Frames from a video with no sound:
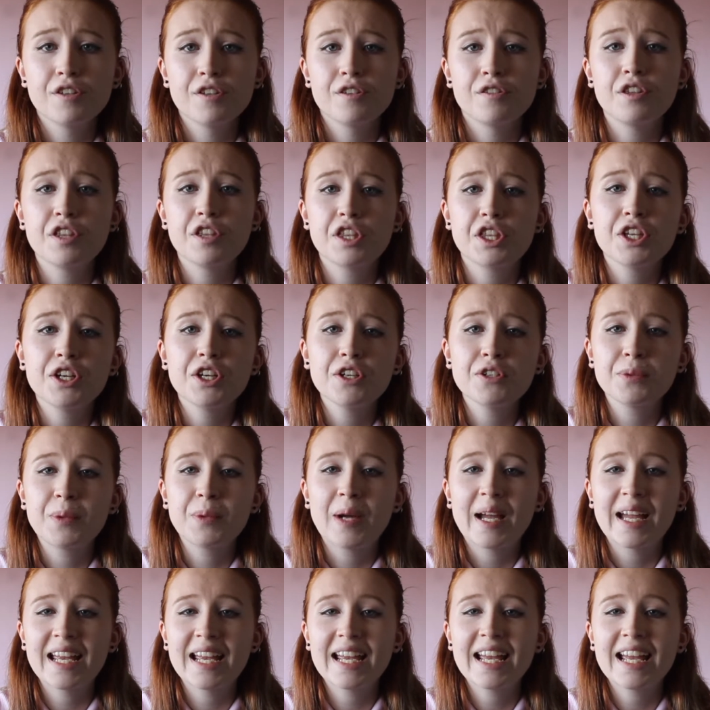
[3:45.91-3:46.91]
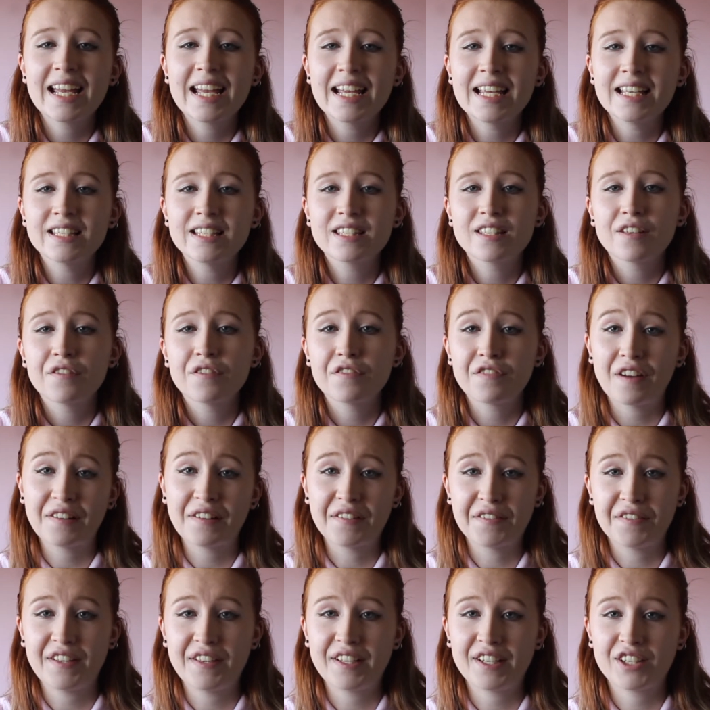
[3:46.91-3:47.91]
The third way is fan
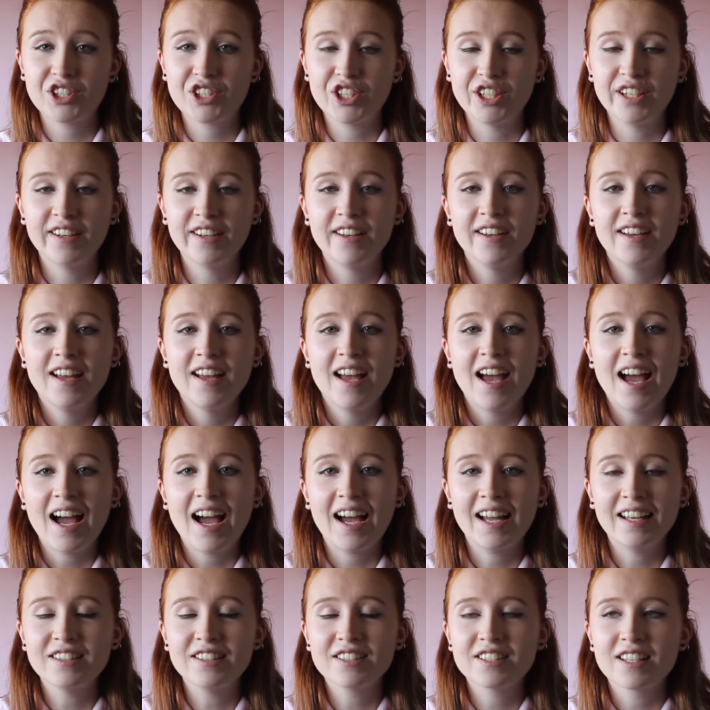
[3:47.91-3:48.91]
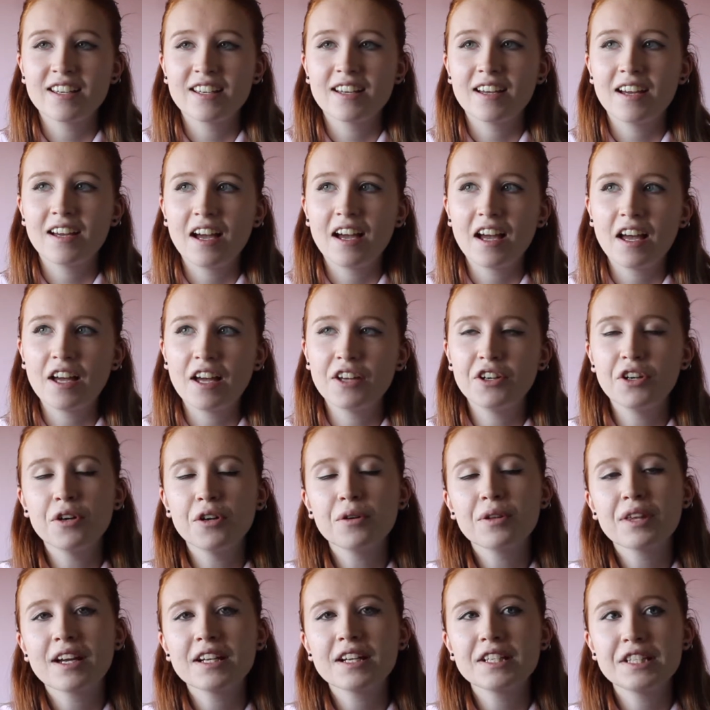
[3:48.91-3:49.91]
fiction, and I know
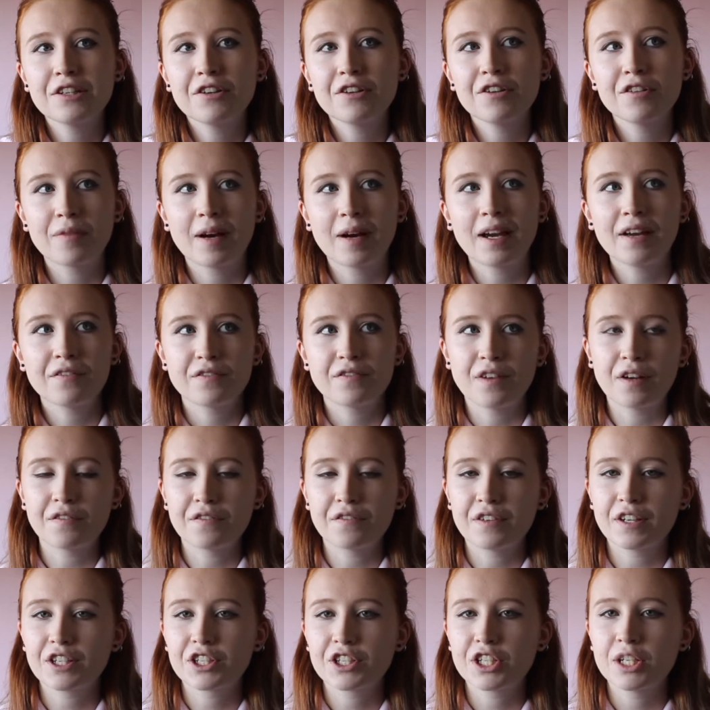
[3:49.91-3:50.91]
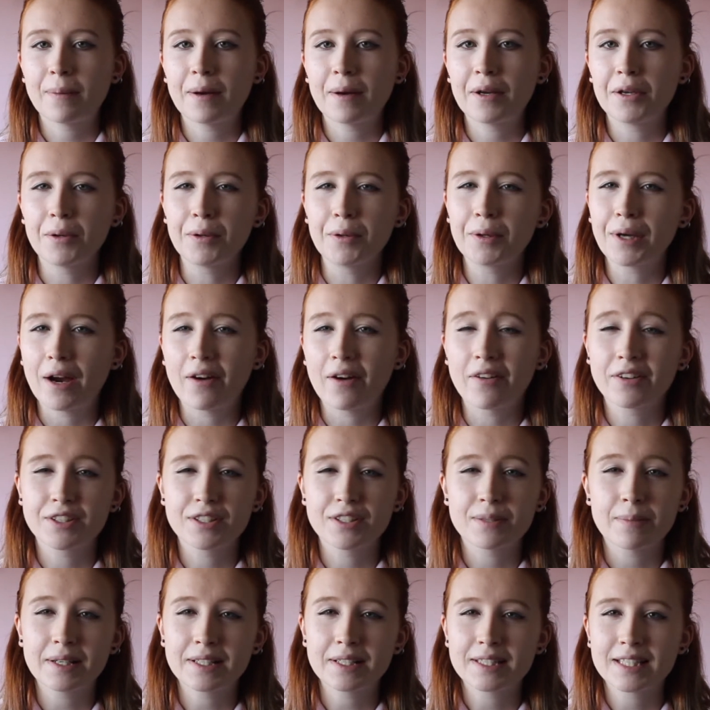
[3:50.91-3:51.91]
the idea of writing fan fiction about your own
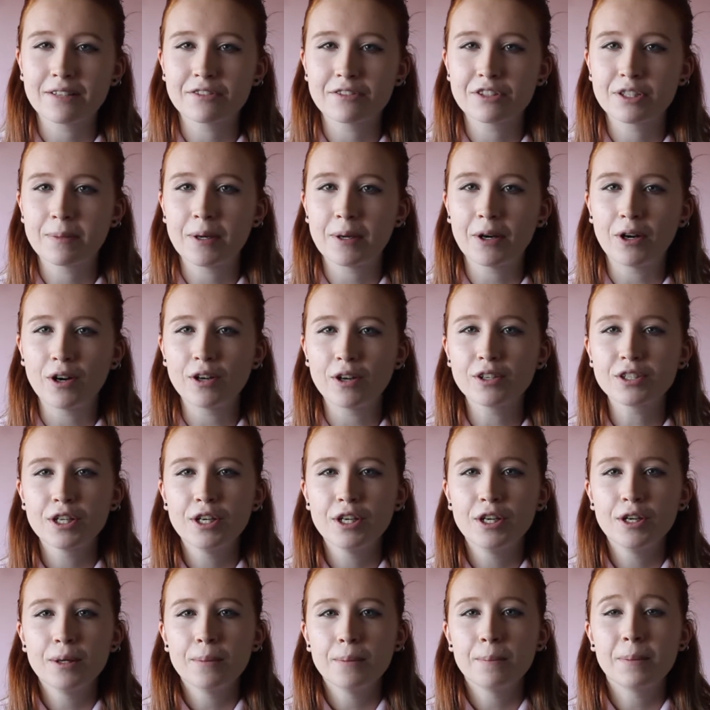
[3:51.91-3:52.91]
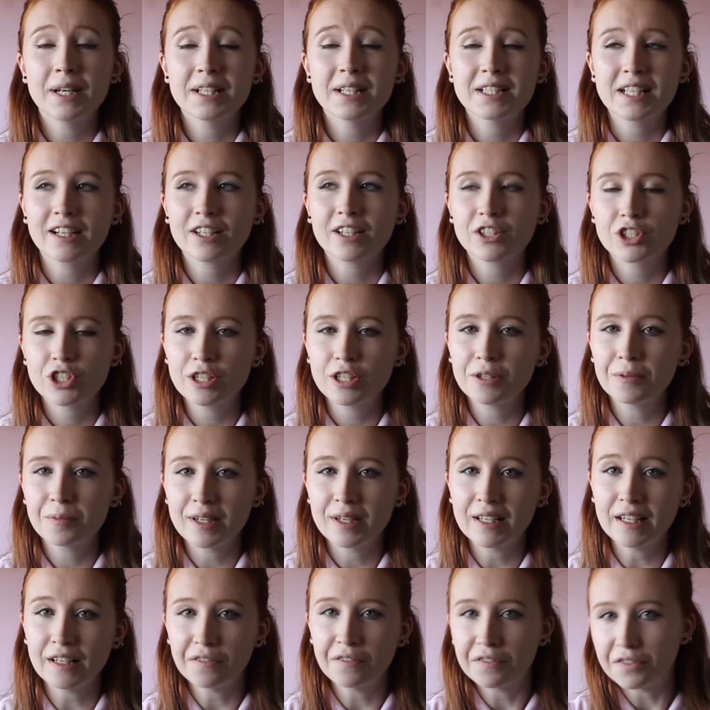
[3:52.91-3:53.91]
characters might sound a bit odd, but it's actually
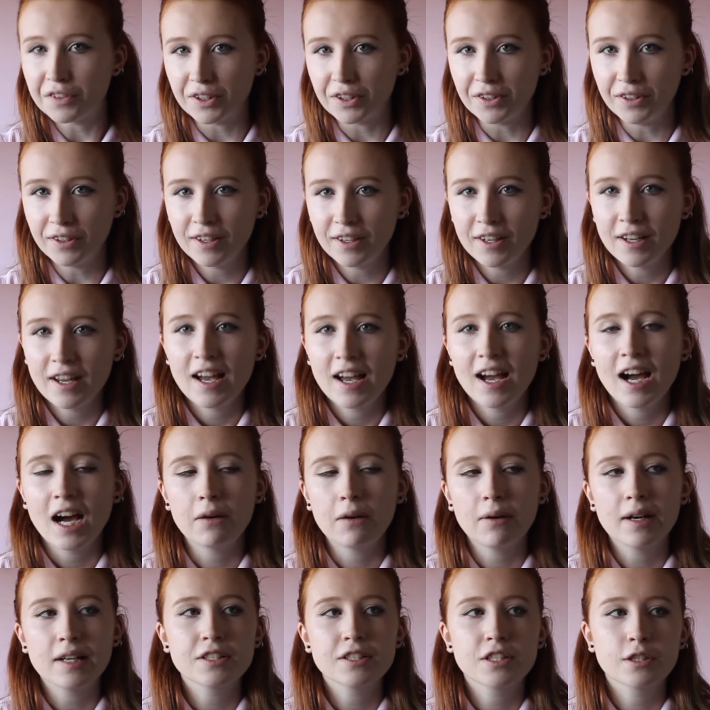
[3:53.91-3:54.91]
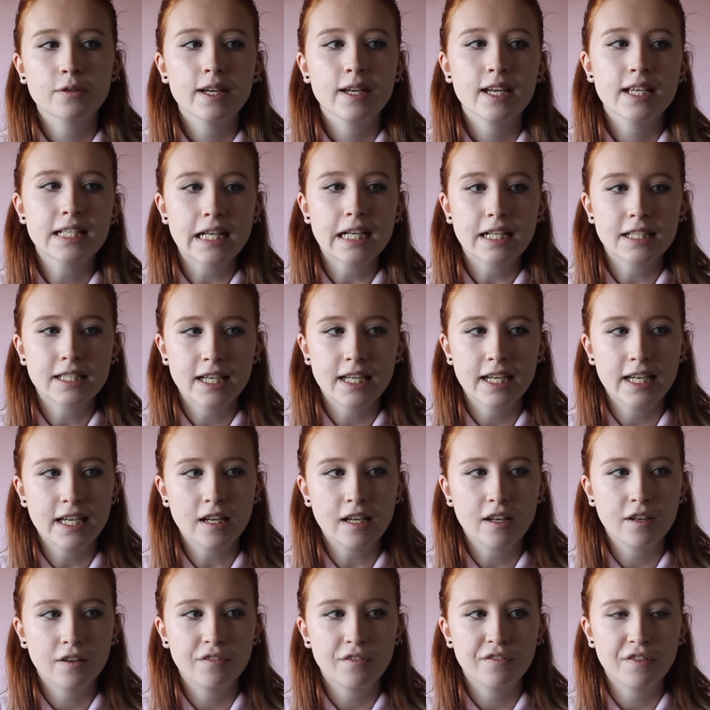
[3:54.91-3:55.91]
really fun. How I do it is I
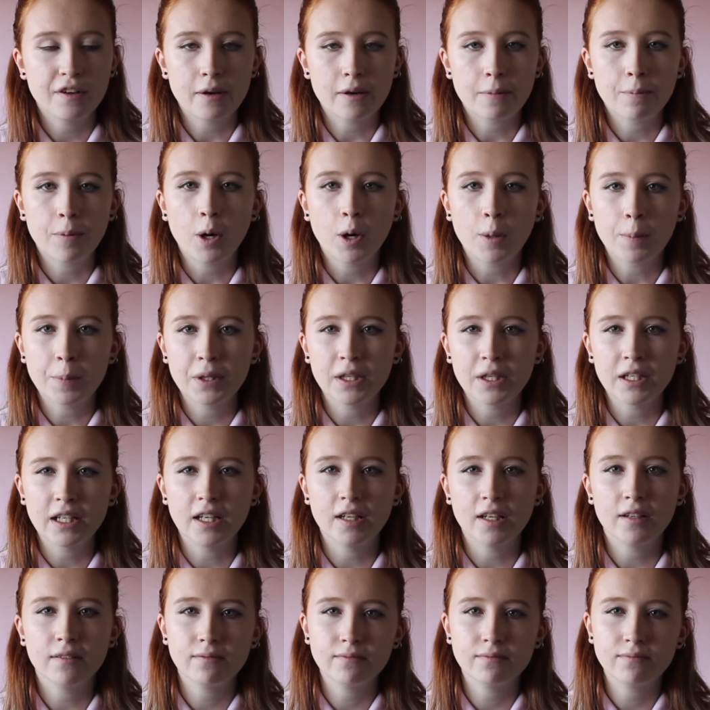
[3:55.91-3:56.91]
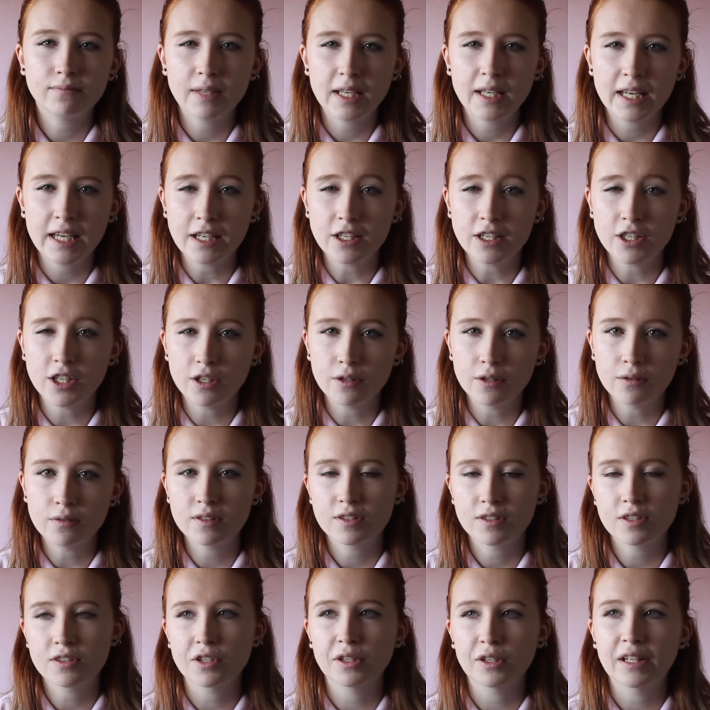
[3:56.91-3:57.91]
take very popular
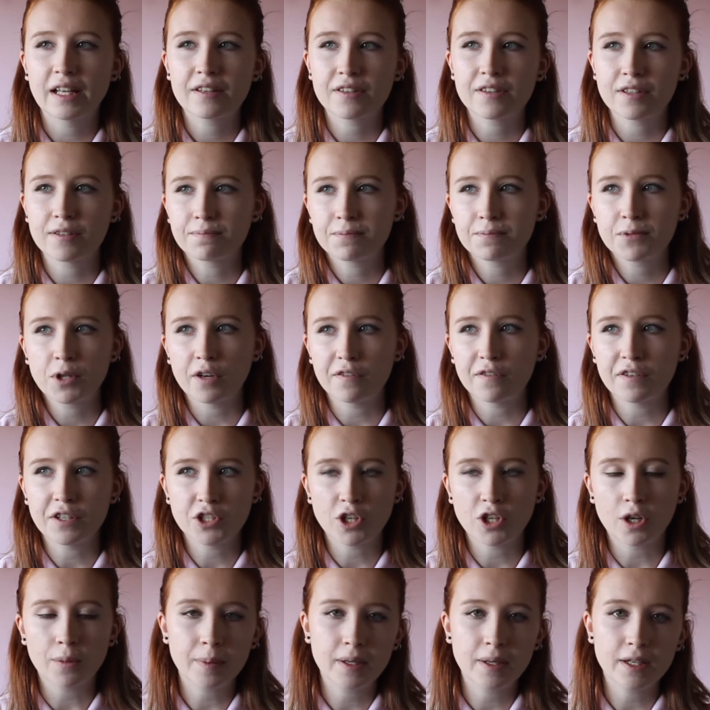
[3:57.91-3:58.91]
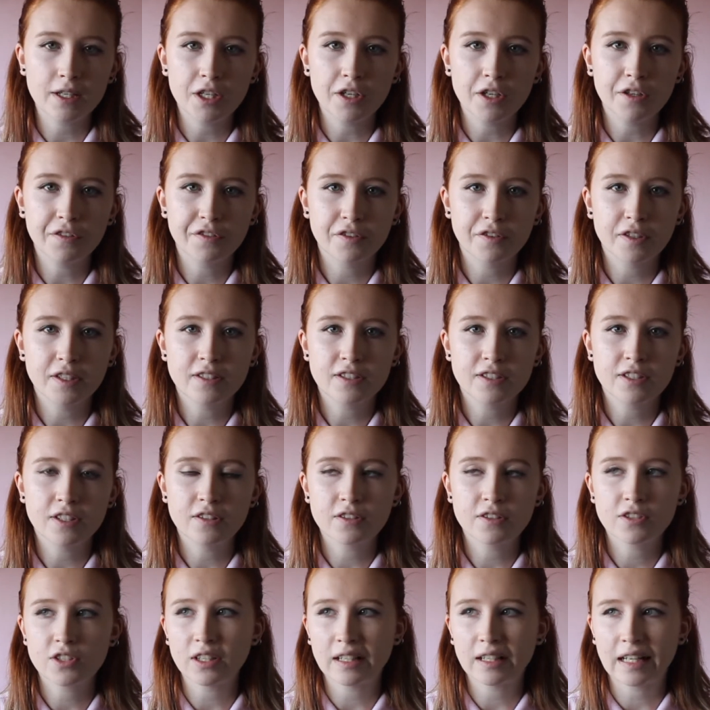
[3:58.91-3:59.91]
AUs, so the coffee shop AU for
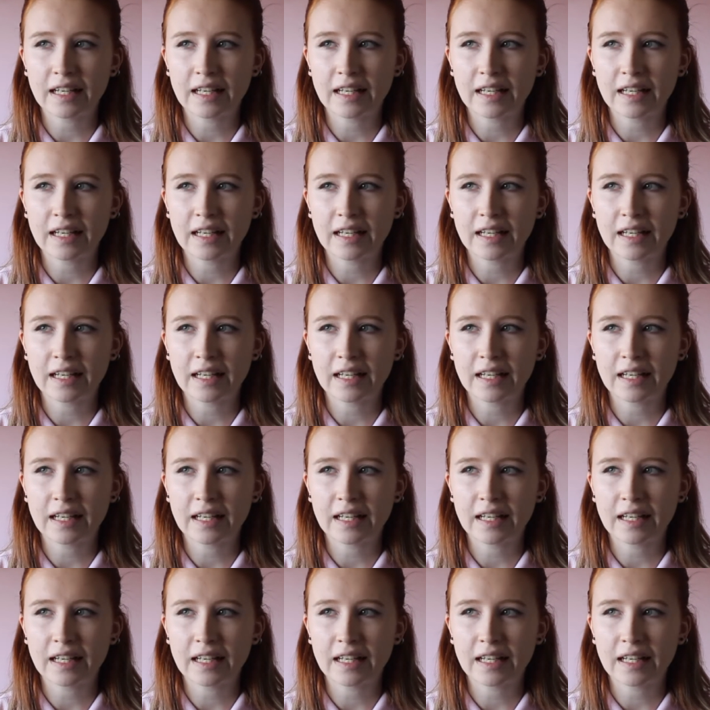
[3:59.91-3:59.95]
instance, or